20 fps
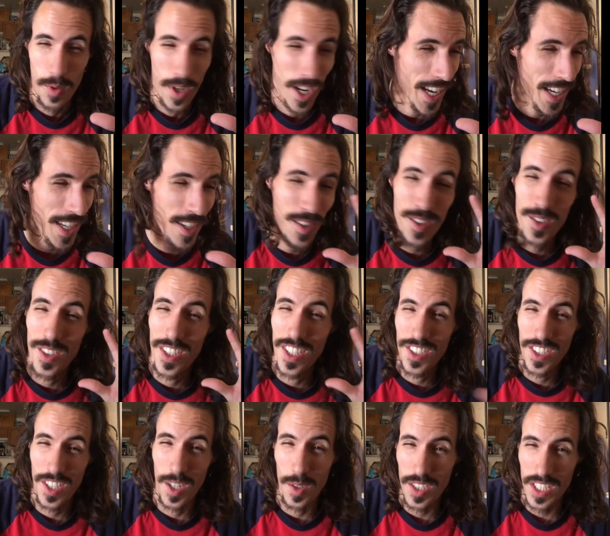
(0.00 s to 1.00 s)
When I knew this
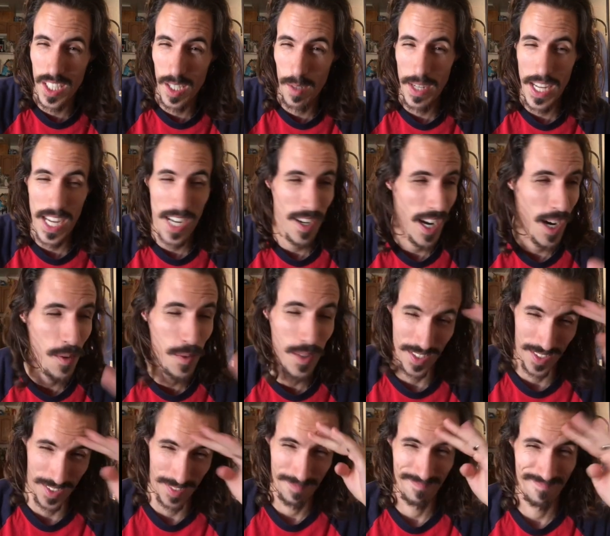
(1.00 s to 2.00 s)
show was coming out, I
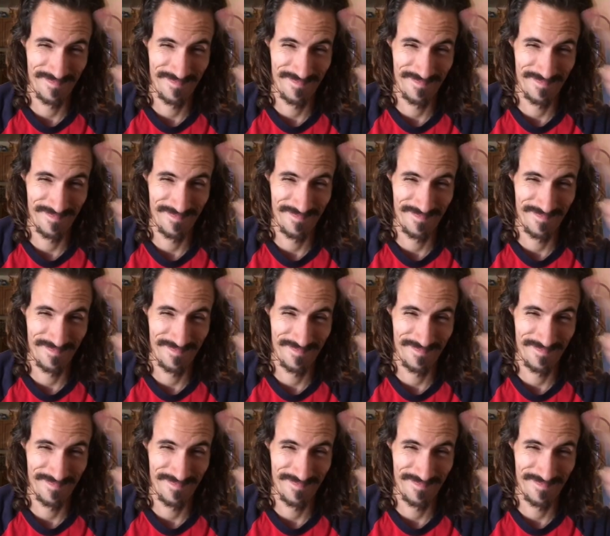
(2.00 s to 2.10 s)
was